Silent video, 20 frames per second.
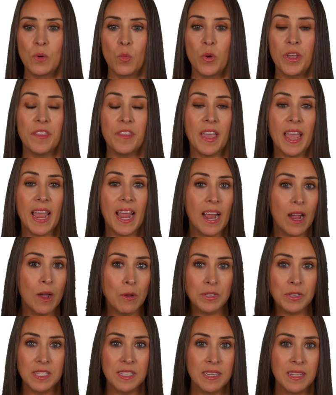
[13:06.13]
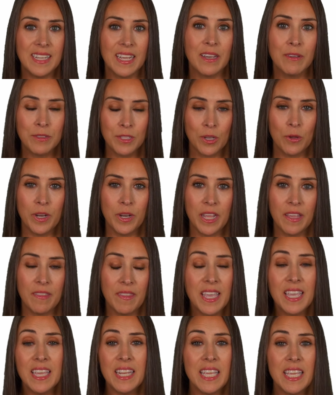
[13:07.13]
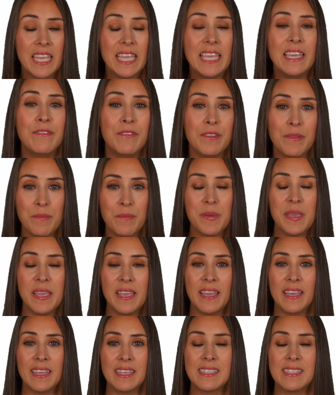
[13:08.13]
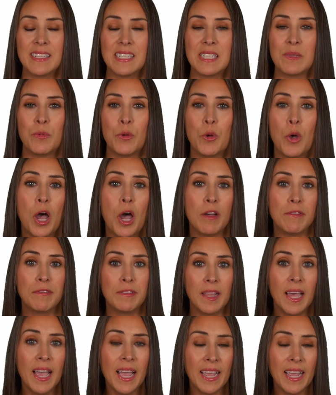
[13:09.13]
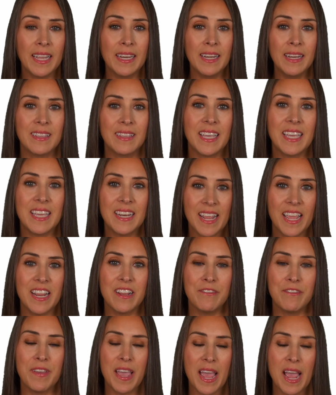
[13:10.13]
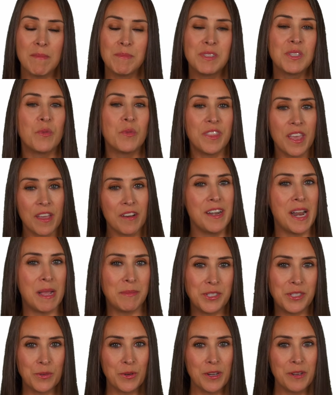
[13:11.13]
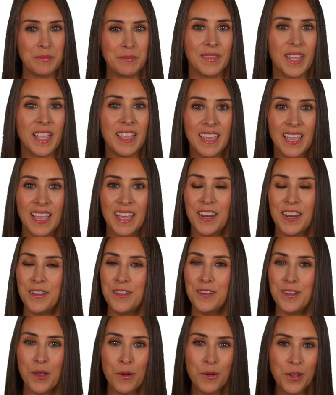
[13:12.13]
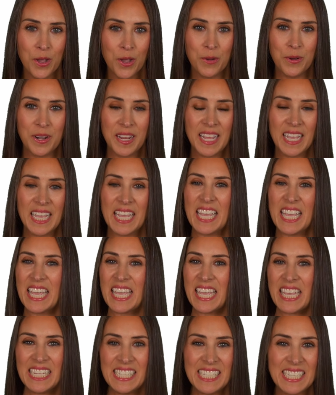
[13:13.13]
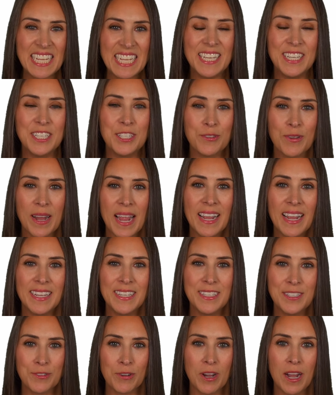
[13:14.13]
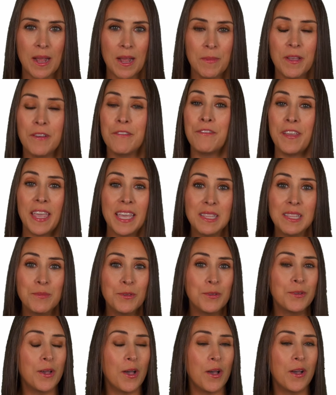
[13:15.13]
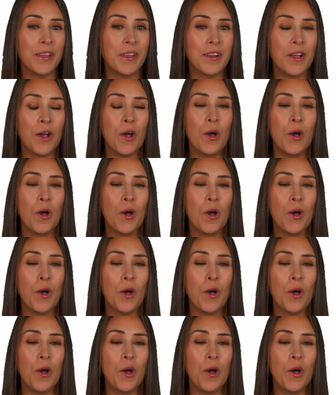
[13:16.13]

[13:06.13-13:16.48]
without downloading, and they can even be accessible offline like native apps without an app store. Again, no coding, easy drag and drop, available on